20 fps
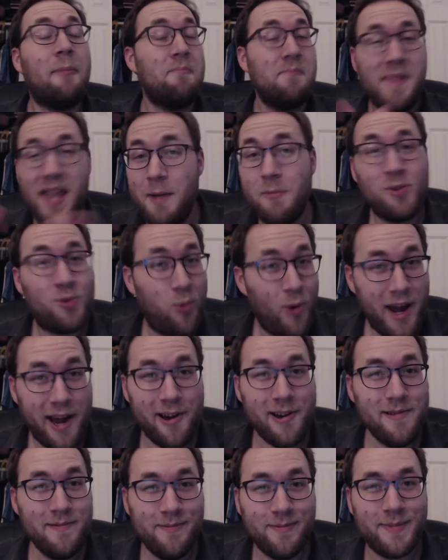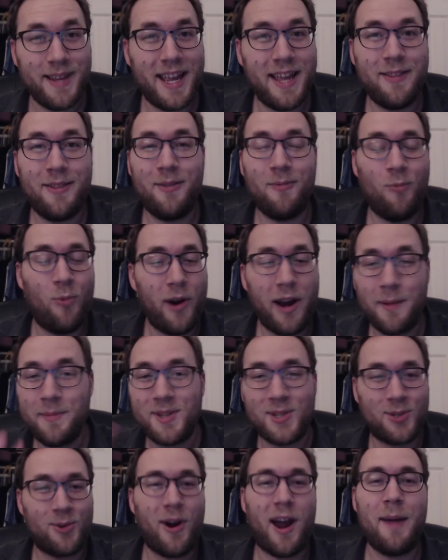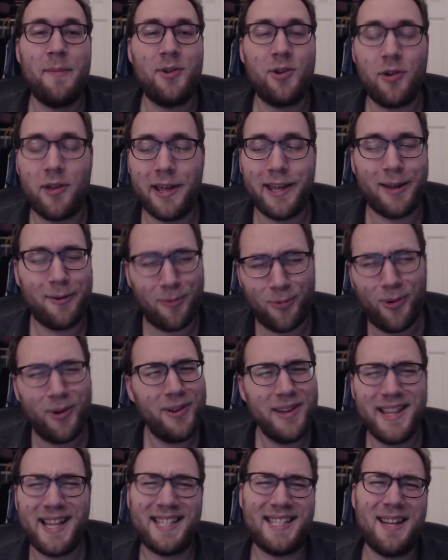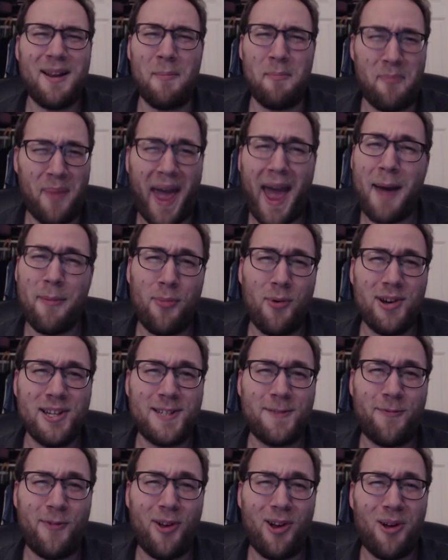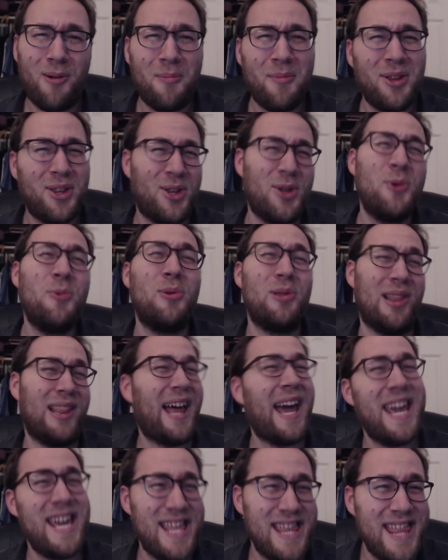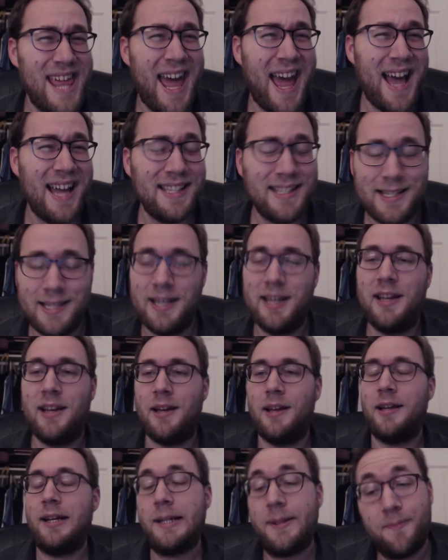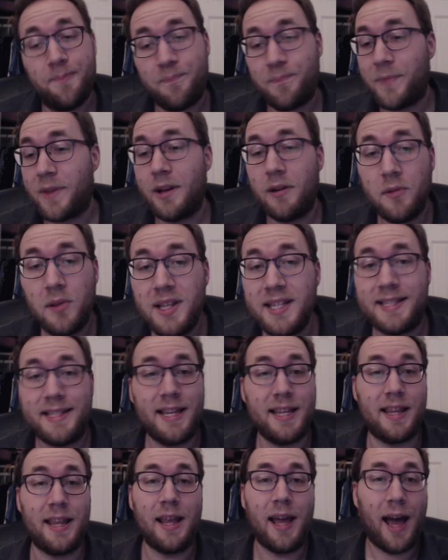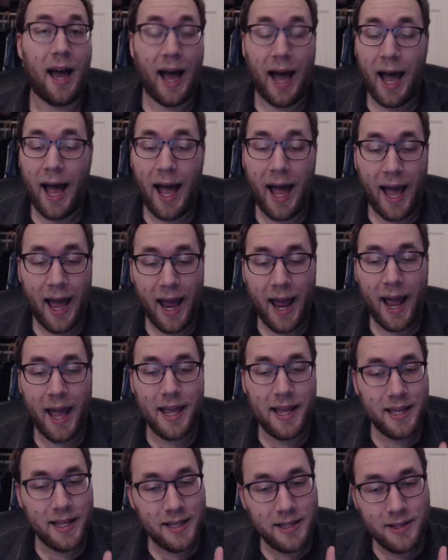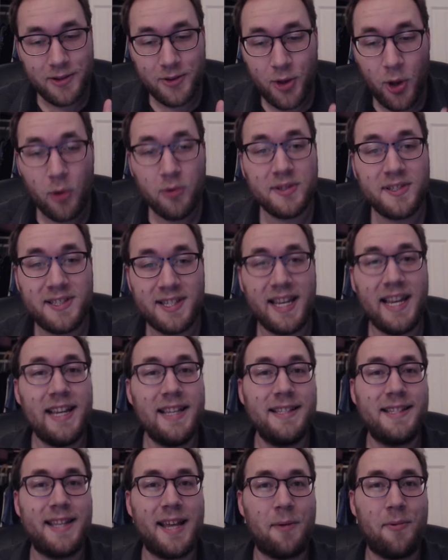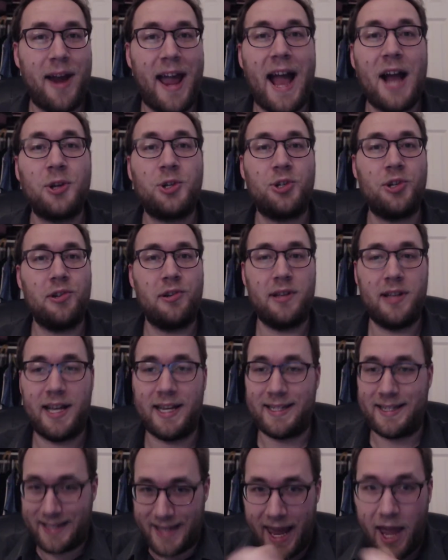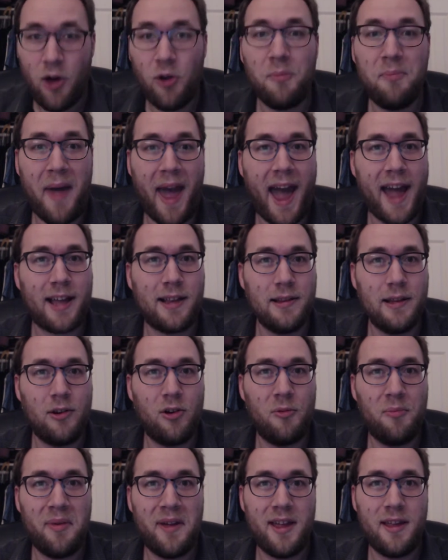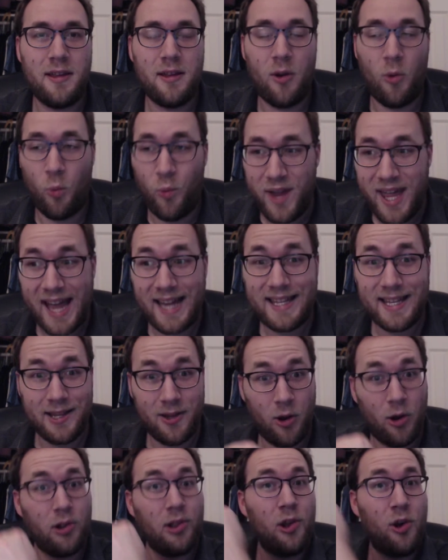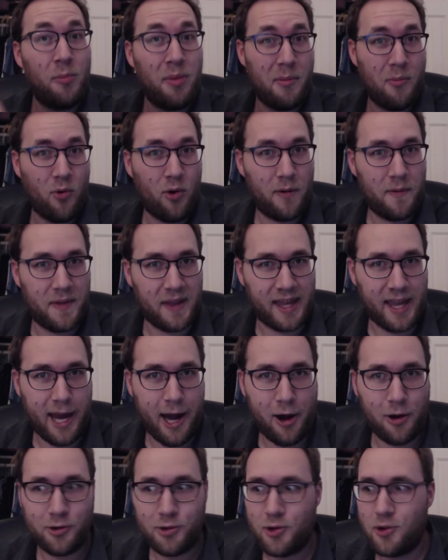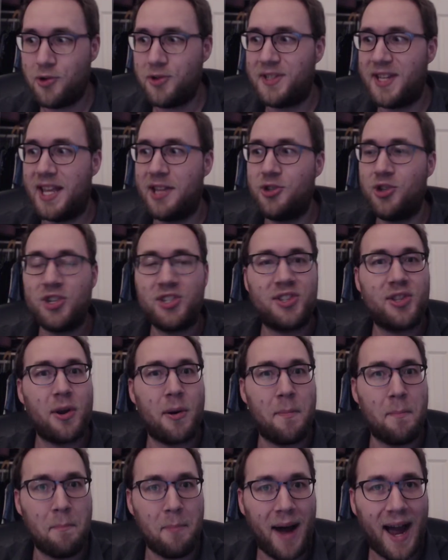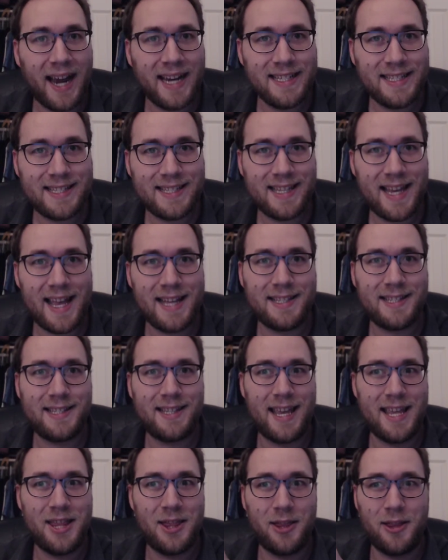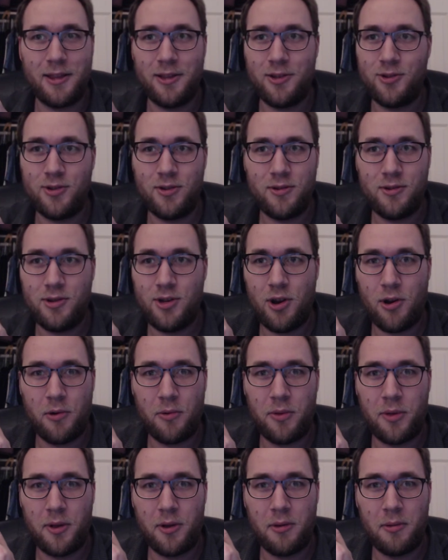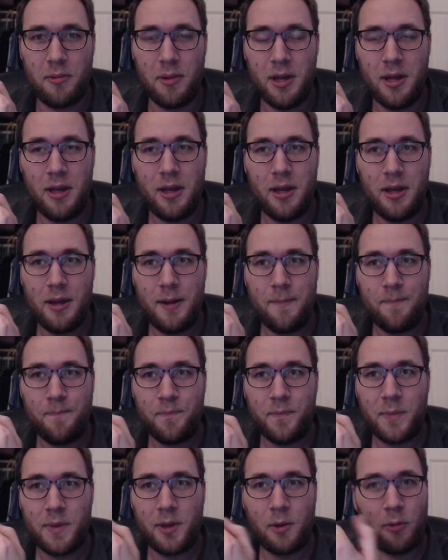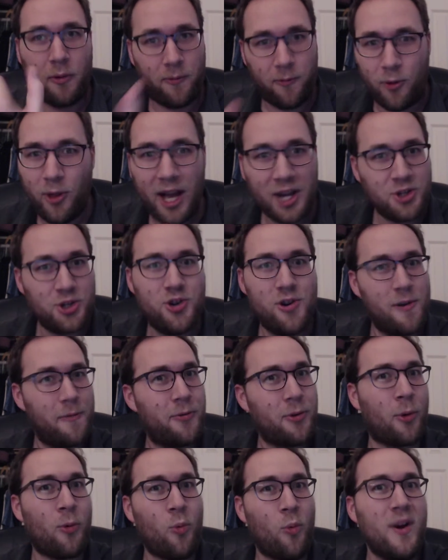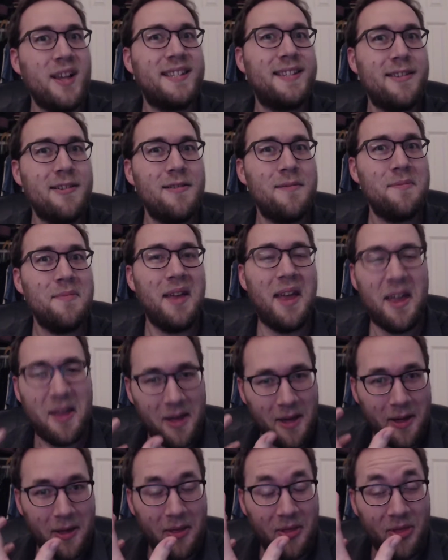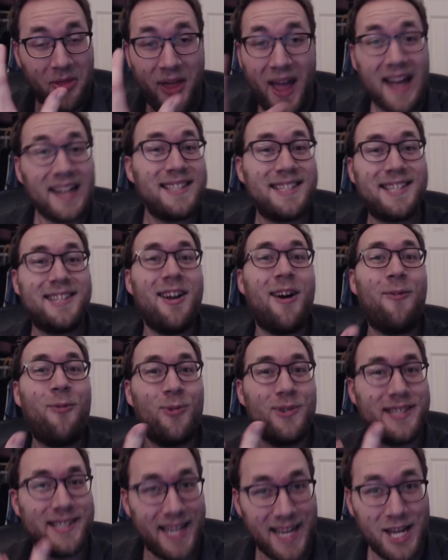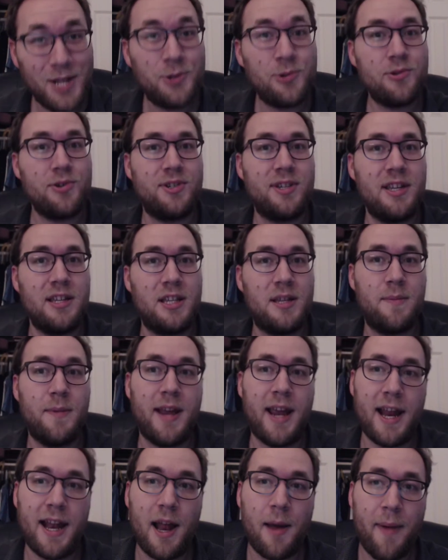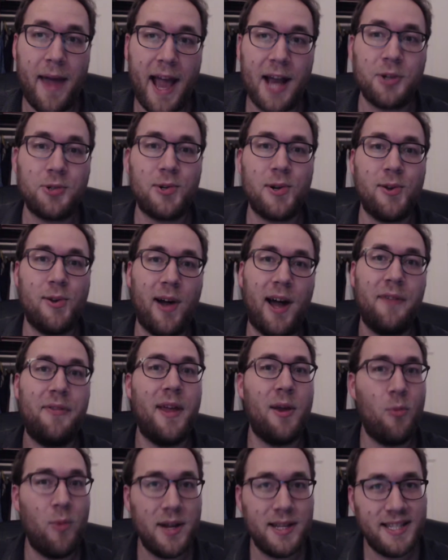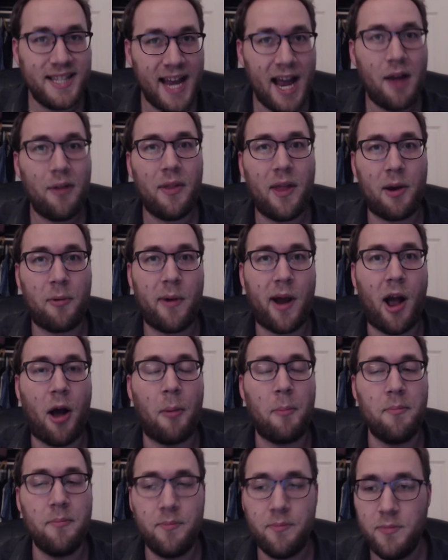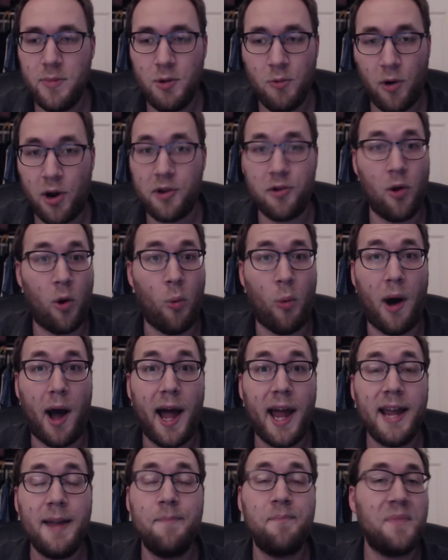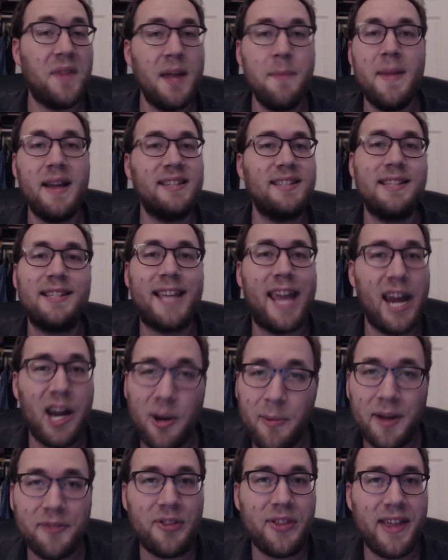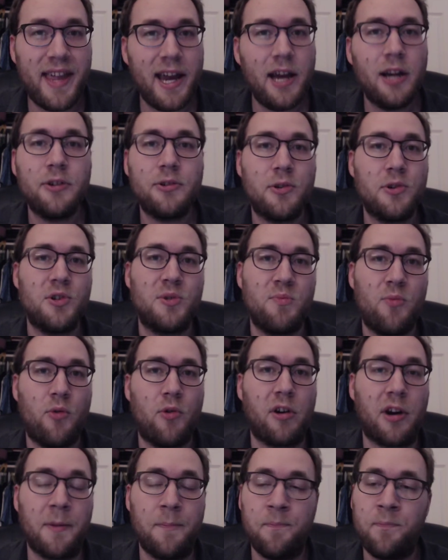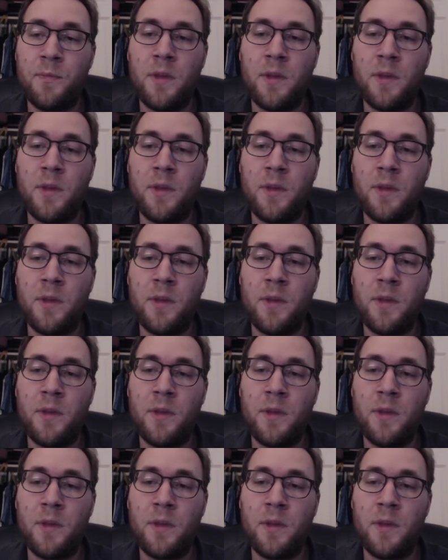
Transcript: It was weird, and what I'm describing, you're like, really? That's in a Bad Boys film? You like that? Listen, I those scenes that were actually like scaled back a little bit, we got to know a little bit more of the characters and just their mindsets and the reflection of their wisdom. That stuff was interesting to me, and I'm actually glad they went down that route. You want to know why? It makes us care about the characters more.